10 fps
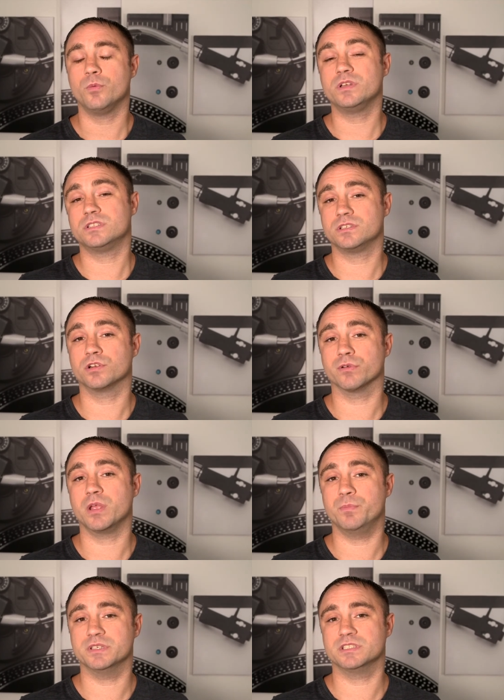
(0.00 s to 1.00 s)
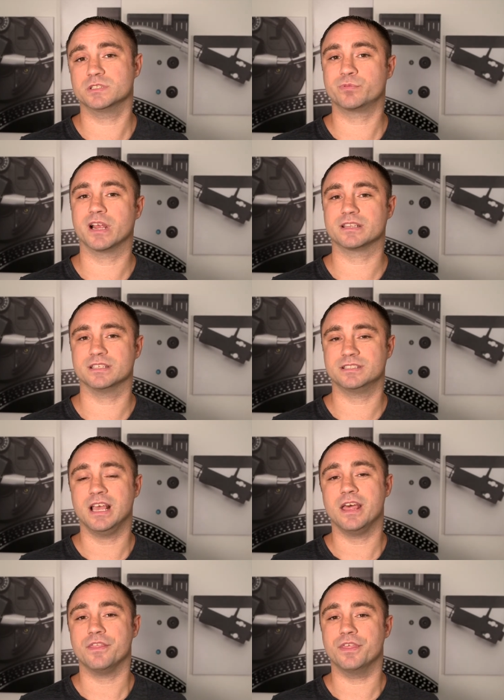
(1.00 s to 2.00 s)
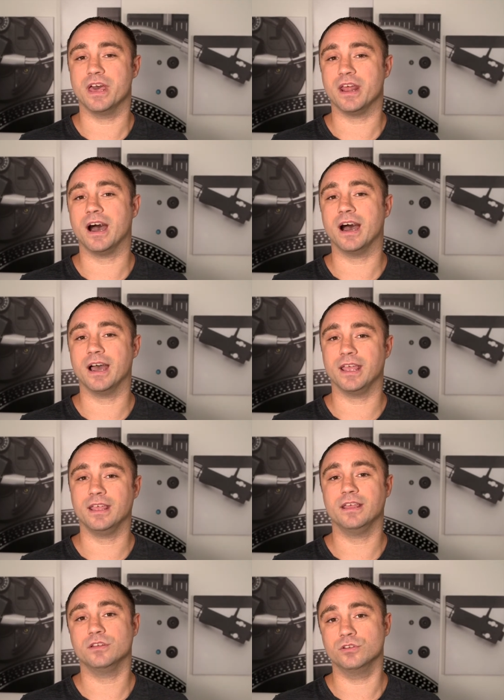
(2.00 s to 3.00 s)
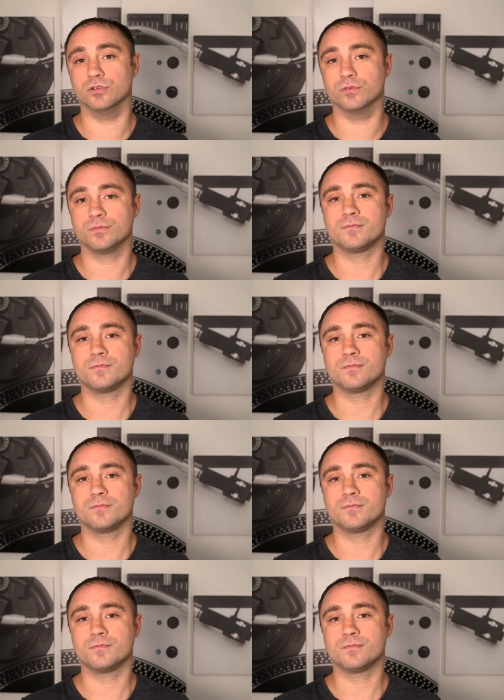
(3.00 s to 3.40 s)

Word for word: which is a great business practice that I do.